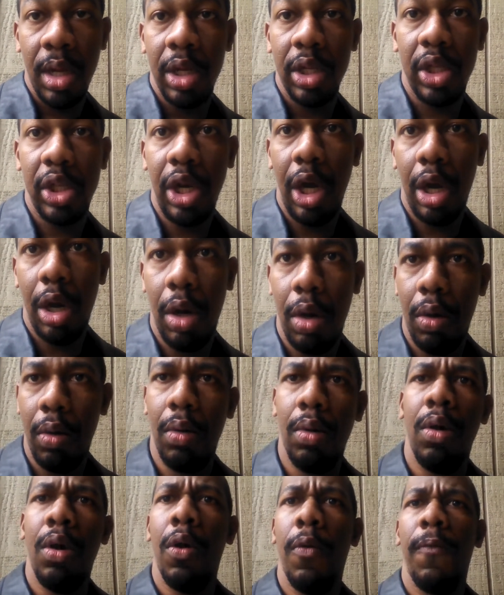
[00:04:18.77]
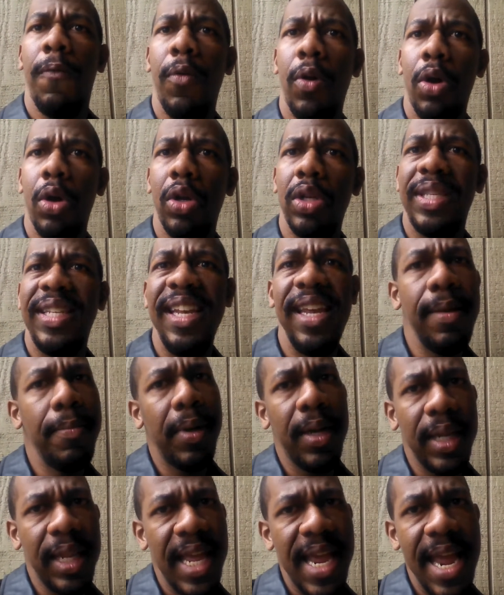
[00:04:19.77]
So for Team
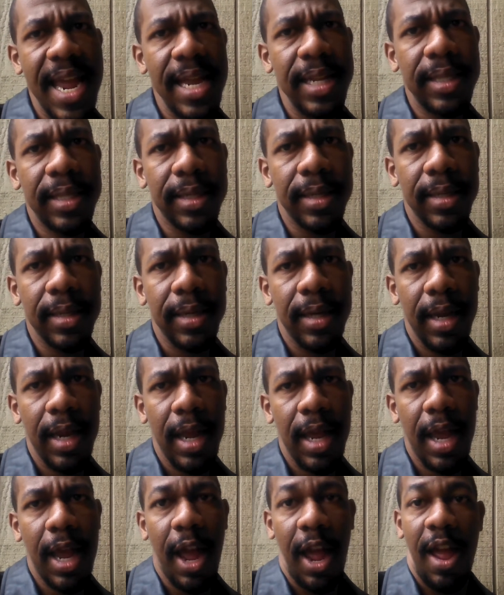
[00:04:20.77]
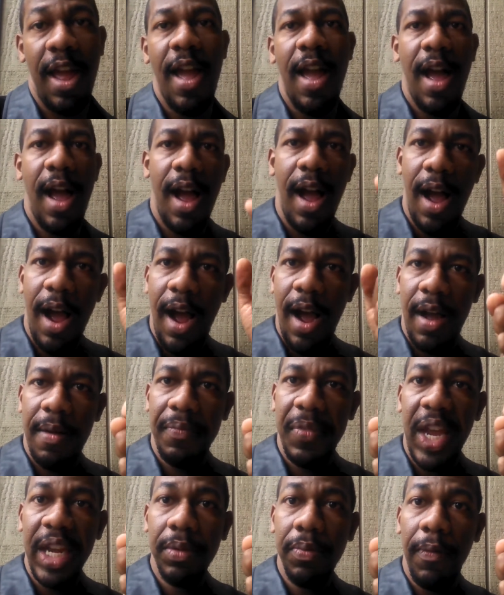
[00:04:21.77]
Elite,
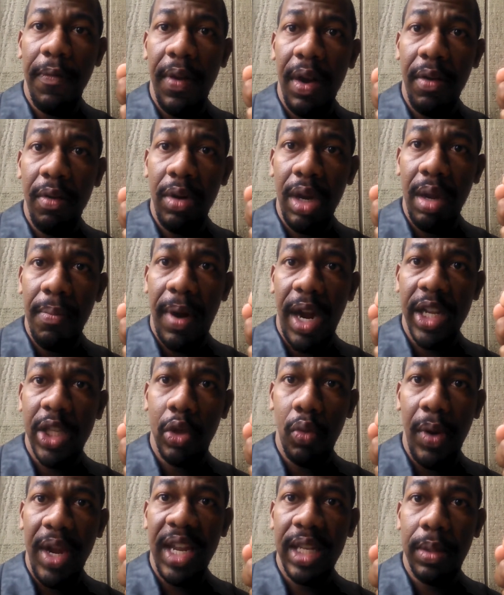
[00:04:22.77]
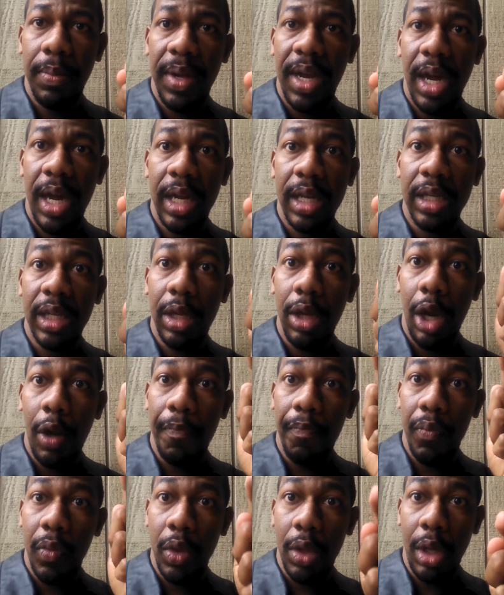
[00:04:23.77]
um, thanks for favoriting my tweets because
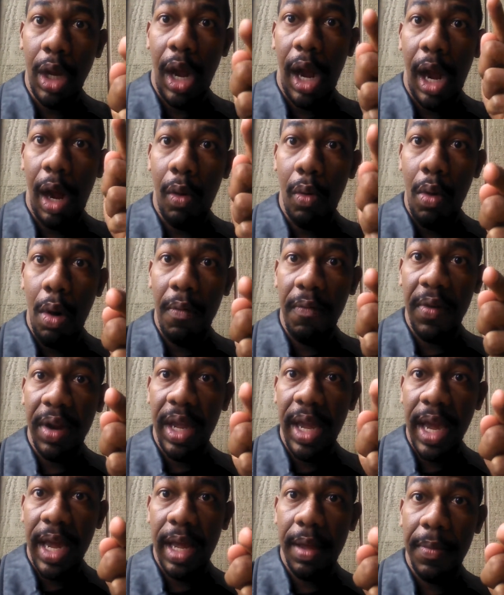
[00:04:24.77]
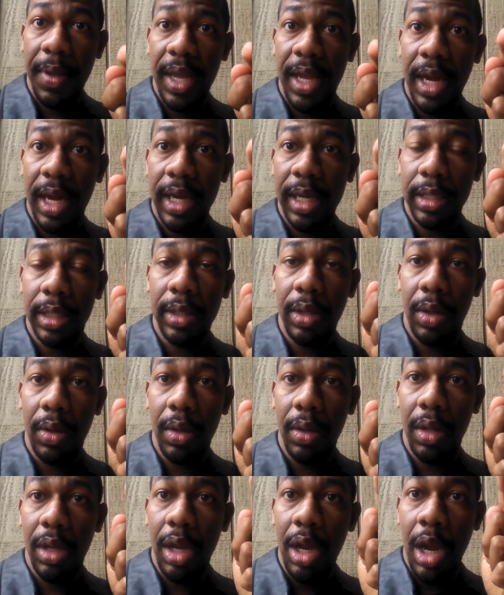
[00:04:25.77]
I won't forget because
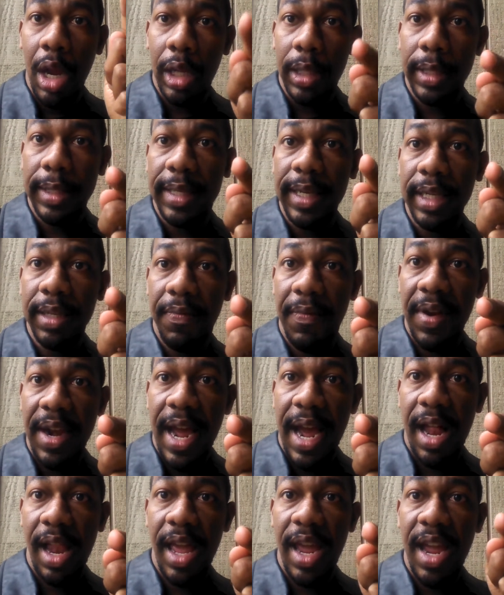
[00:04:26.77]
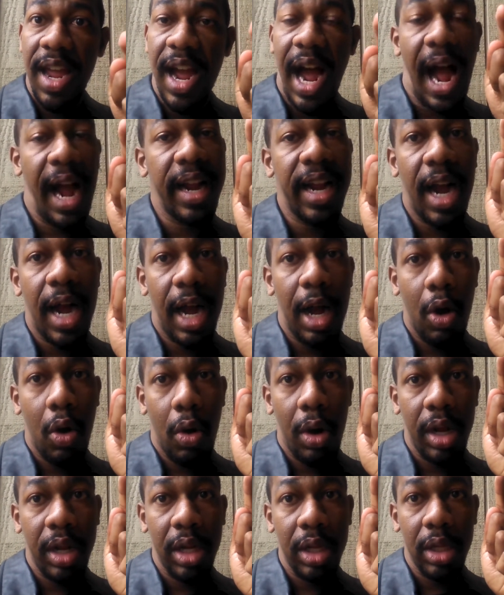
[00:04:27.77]
the season finale I got
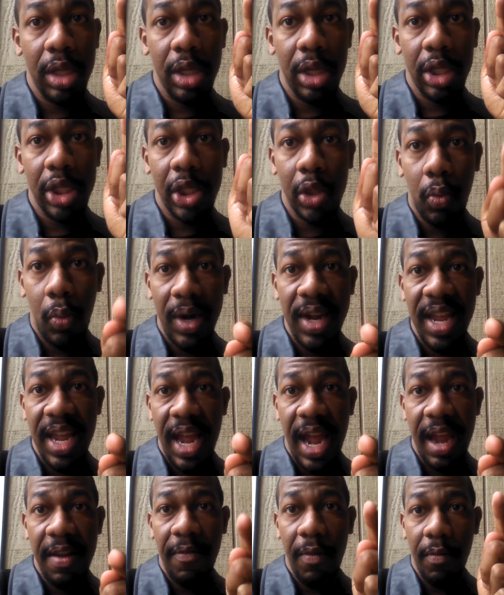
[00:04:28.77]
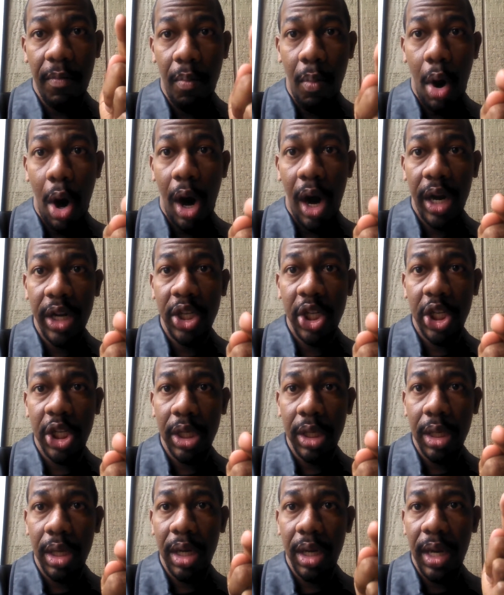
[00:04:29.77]
on the 28th of March
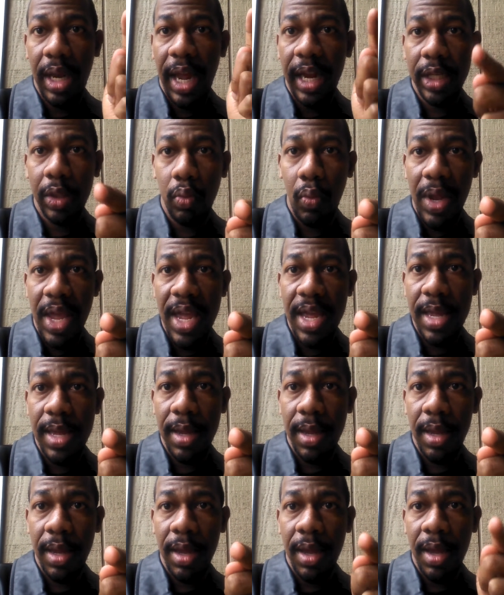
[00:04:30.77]
next week.